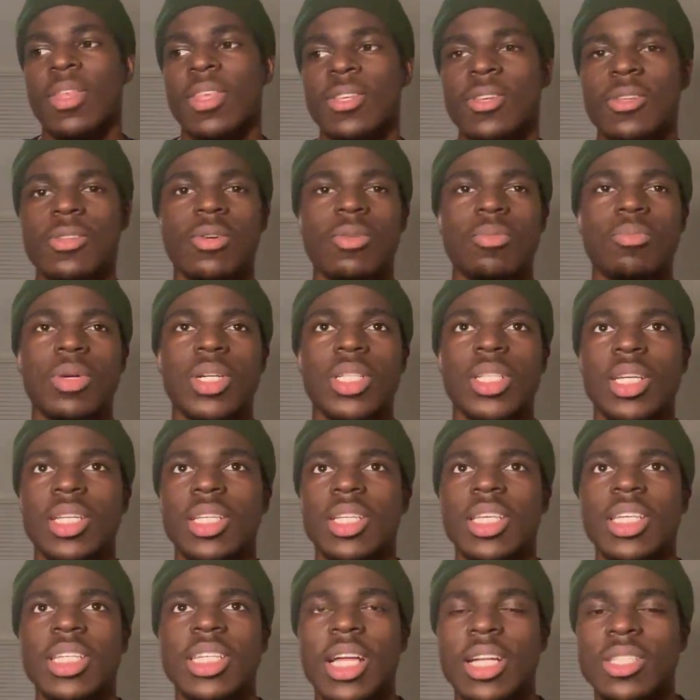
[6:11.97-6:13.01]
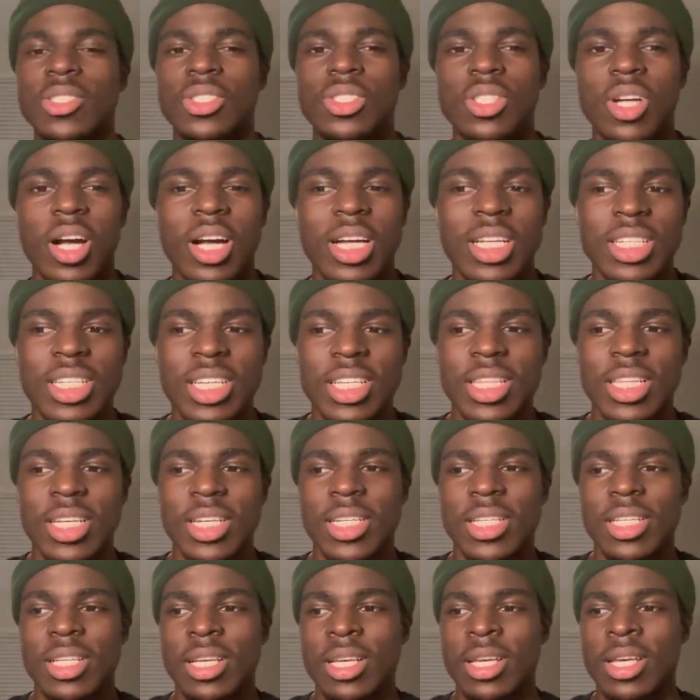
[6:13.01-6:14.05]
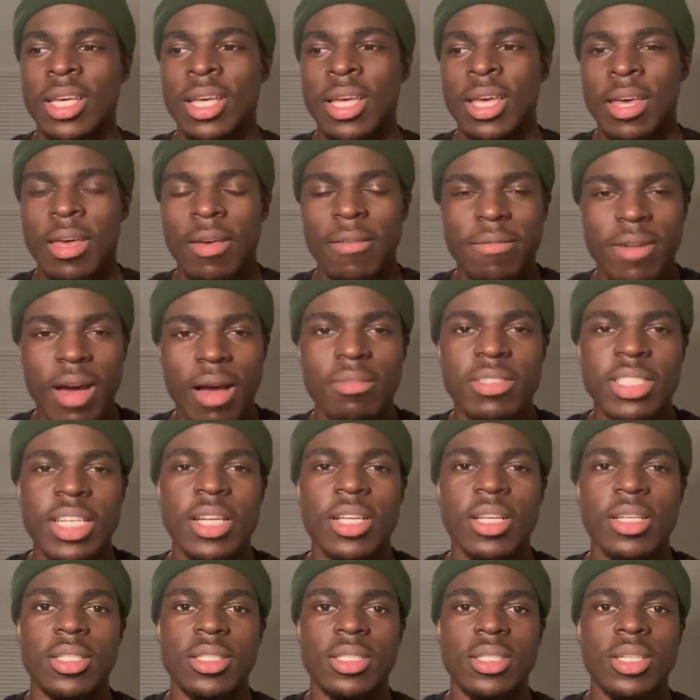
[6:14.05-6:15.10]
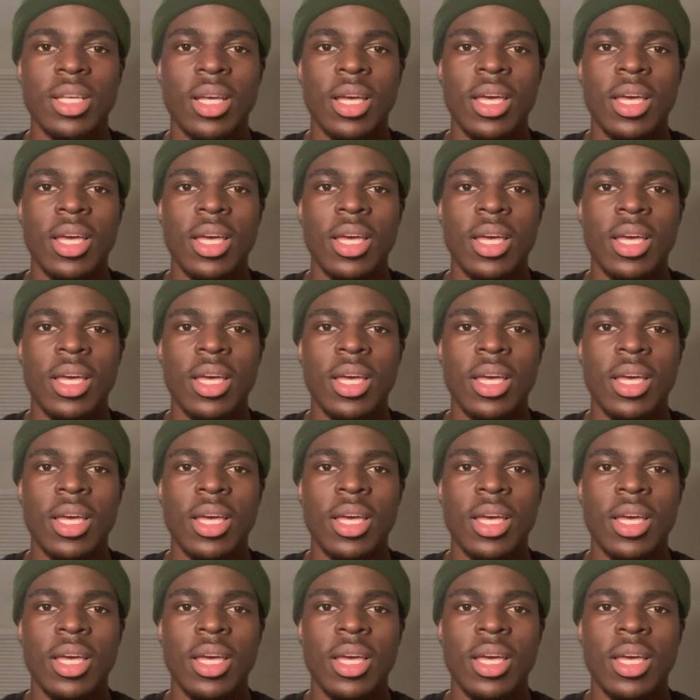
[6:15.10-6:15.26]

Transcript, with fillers: You know, but like he gets shot in like five seconds.